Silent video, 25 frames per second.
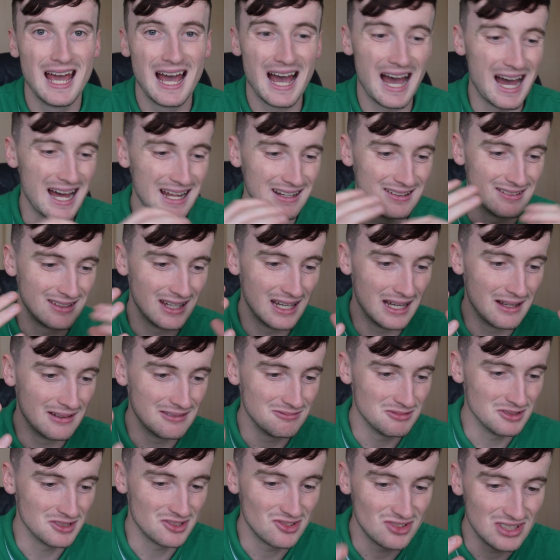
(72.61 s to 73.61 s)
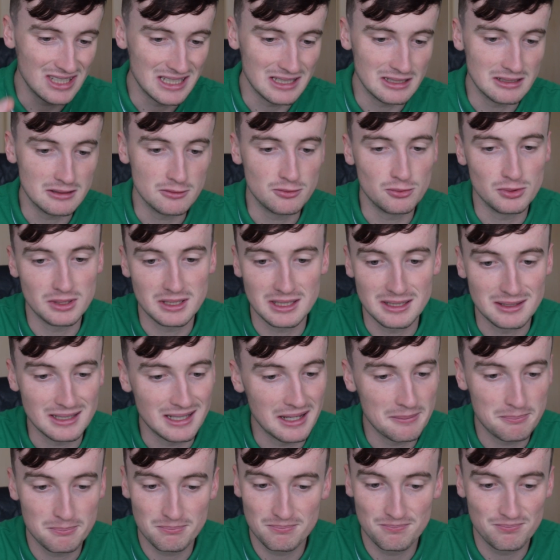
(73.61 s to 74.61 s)
and we'll see if we can
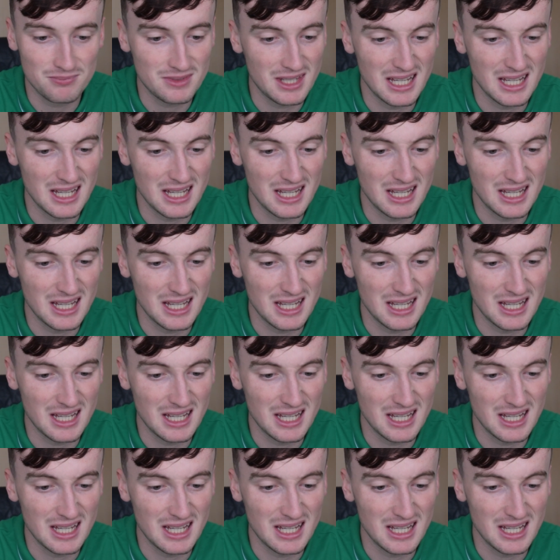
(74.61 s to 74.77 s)
get